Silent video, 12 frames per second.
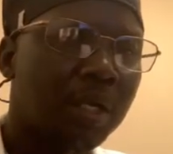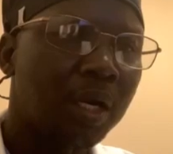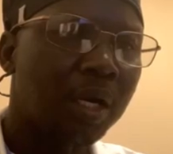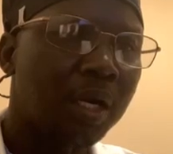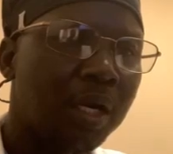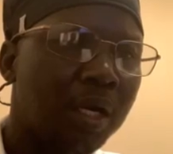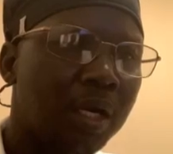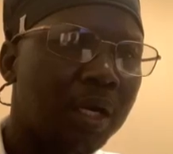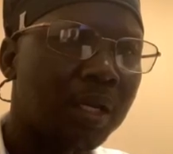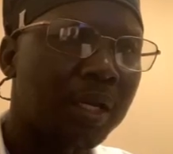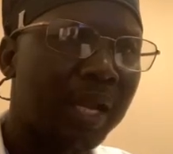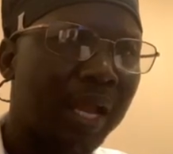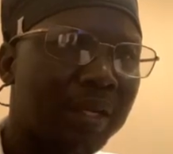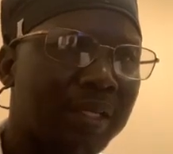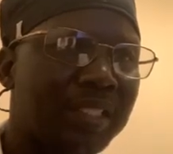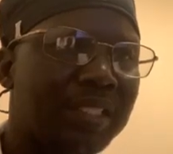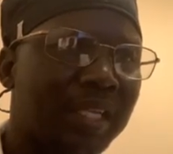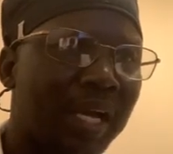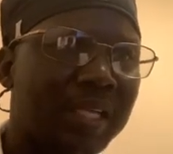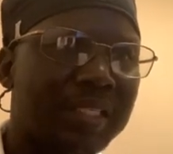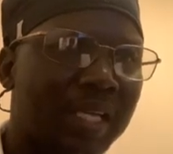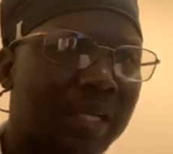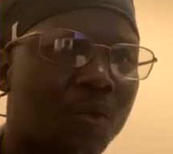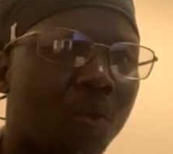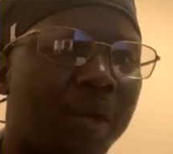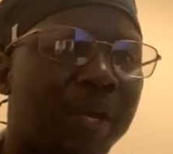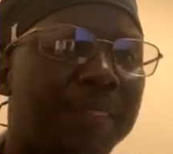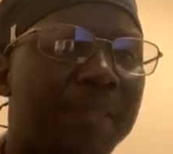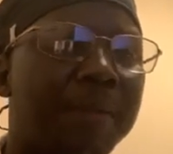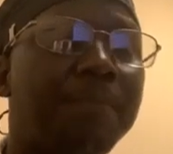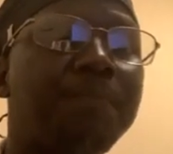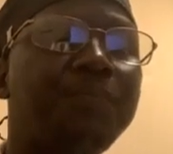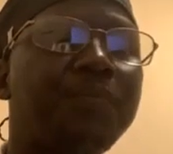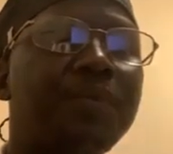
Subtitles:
lartin chia to kenyam